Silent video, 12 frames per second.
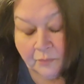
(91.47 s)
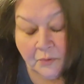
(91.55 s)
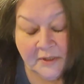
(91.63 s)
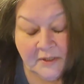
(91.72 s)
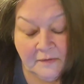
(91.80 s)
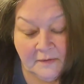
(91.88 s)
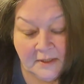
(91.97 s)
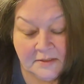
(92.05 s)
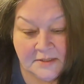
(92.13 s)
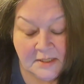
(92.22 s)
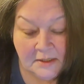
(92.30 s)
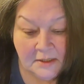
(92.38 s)
we're getting that
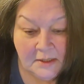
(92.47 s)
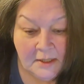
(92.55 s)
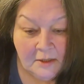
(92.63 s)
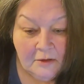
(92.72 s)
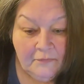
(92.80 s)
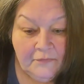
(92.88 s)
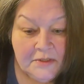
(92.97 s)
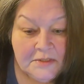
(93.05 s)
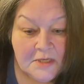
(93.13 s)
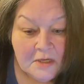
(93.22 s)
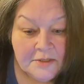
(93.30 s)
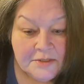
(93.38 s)
taken care of.
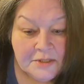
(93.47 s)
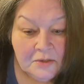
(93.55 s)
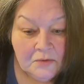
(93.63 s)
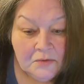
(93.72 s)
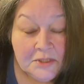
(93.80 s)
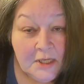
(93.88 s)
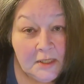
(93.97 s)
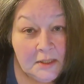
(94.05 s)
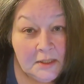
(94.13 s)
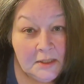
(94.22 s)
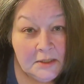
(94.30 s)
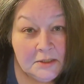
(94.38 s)
He's also
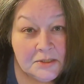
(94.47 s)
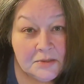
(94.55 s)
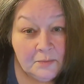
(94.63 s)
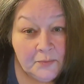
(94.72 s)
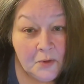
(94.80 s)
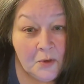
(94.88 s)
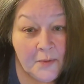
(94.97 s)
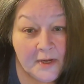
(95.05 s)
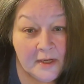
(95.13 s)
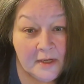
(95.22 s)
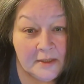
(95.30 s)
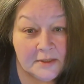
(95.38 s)
taking some
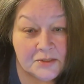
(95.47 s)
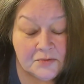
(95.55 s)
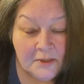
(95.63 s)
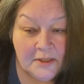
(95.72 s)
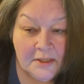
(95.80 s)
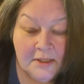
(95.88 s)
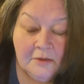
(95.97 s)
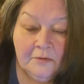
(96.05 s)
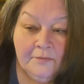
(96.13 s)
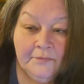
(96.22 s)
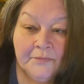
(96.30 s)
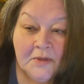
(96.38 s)
probiotics right
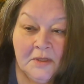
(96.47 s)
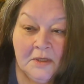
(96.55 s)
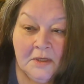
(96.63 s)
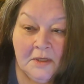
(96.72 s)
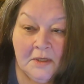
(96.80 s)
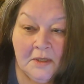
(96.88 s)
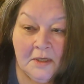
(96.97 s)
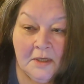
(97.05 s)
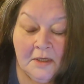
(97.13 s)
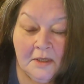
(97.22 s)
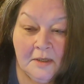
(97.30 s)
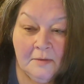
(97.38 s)
now.
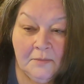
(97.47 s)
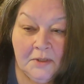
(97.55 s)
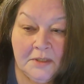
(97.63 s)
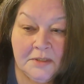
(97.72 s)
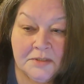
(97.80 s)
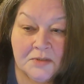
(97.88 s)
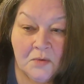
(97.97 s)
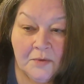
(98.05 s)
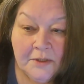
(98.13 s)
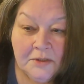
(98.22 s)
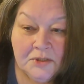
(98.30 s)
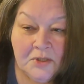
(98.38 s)
He's
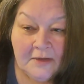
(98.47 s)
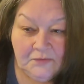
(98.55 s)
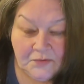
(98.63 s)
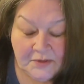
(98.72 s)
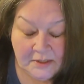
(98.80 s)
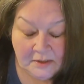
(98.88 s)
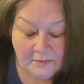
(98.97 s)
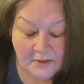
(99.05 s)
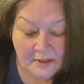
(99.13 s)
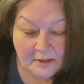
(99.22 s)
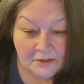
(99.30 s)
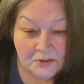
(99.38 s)
going to, after the
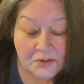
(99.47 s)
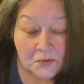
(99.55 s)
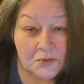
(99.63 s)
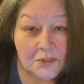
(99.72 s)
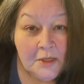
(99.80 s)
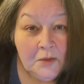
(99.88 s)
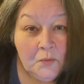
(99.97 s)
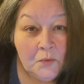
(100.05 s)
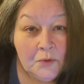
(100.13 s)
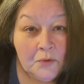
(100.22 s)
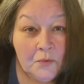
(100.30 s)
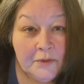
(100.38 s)
antibiotics are done,
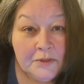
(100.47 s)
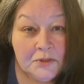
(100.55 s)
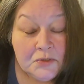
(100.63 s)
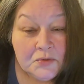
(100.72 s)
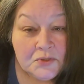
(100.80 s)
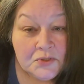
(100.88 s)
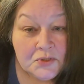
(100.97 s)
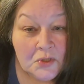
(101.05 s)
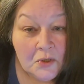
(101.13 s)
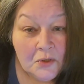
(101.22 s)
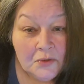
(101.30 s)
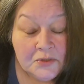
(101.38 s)
we're going to
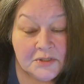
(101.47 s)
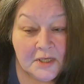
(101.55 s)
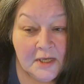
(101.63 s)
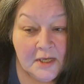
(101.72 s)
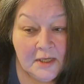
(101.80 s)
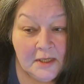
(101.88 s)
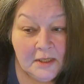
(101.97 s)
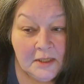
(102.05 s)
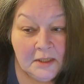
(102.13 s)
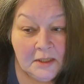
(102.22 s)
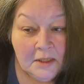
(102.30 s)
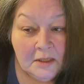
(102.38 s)
start
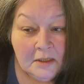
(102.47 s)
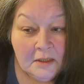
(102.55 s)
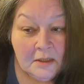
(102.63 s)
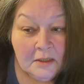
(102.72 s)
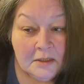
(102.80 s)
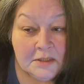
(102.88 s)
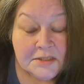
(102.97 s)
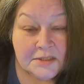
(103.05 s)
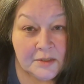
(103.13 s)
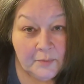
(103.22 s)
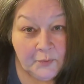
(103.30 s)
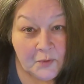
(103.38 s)
a
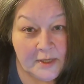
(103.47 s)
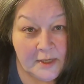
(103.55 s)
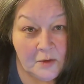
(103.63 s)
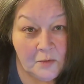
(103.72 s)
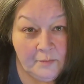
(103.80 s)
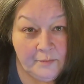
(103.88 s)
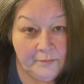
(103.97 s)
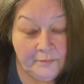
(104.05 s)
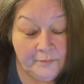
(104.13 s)
slippery elm